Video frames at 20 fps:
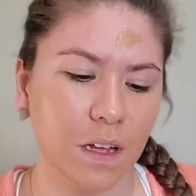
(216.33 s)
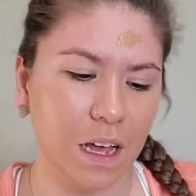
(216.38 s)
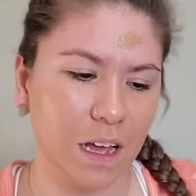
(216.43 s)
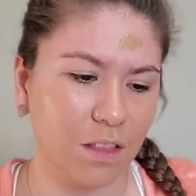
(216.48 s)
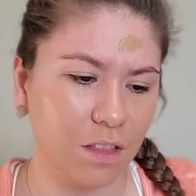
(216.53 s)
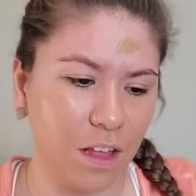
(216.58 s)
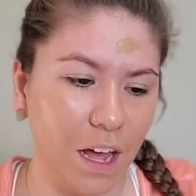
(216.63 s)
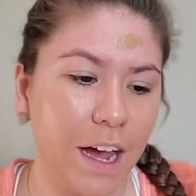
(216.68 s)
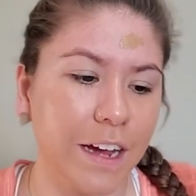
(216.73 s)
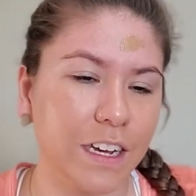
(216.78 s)

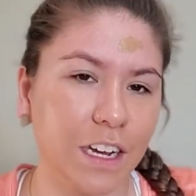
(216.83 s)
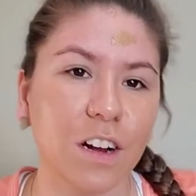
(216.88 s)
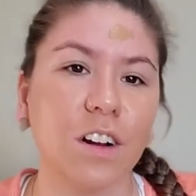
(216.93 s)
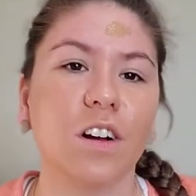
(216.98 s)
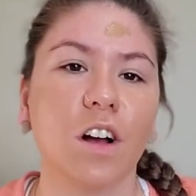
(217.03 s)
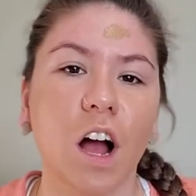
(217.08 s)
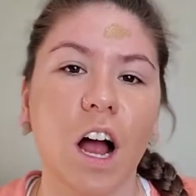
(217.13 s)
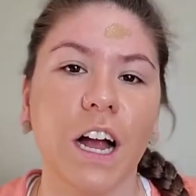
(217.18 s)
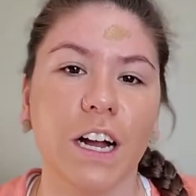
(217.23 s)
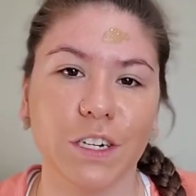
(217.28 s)
lock your
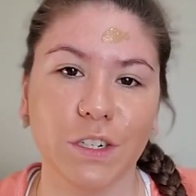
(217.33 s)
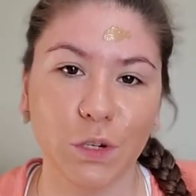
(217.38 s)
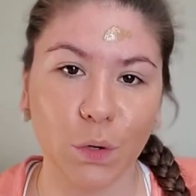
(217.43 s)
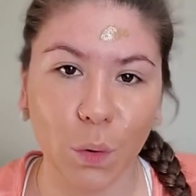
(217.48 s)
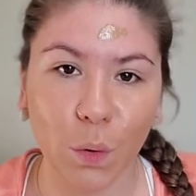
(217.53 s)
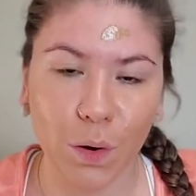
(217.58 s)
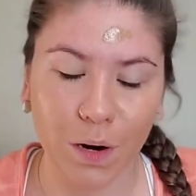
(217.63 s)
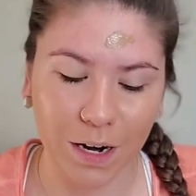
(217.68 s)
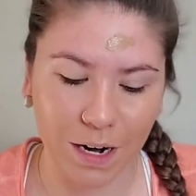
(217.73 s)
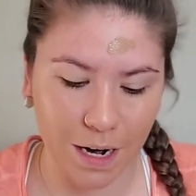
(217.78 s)
car
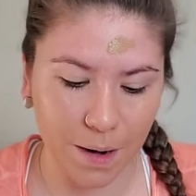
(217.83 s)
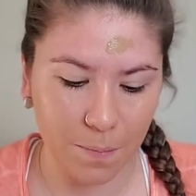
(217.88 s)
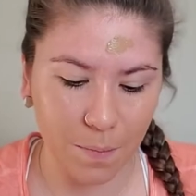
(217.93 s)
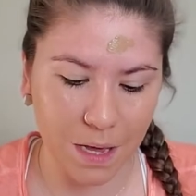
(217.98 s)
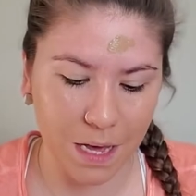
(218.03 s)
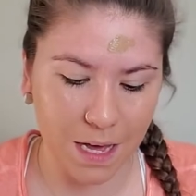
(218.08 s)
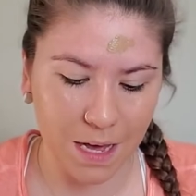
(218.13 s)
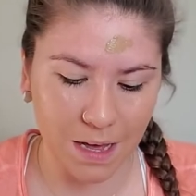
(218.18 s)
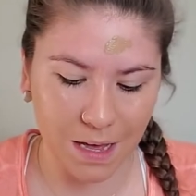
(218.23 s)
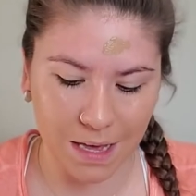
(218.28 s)
door
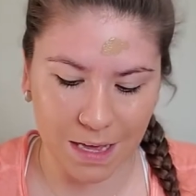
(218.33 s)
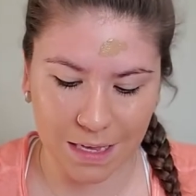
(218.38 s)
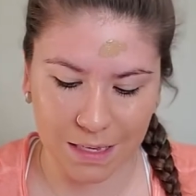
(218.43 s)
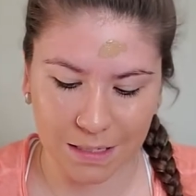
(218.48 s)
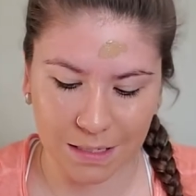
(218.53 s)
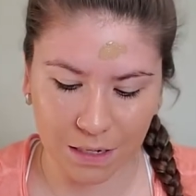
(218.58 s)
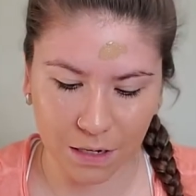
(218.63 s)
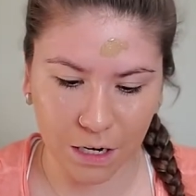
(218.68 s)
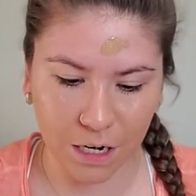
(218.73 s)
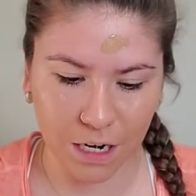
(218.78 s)

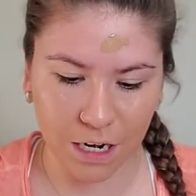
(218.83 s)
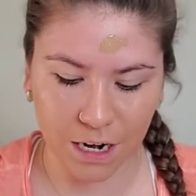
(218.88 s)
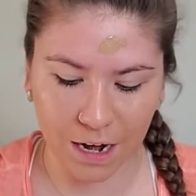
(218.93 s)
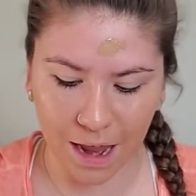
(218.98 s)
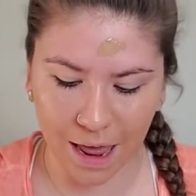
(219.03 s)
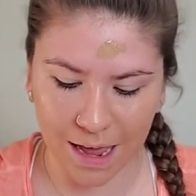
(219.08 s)
because her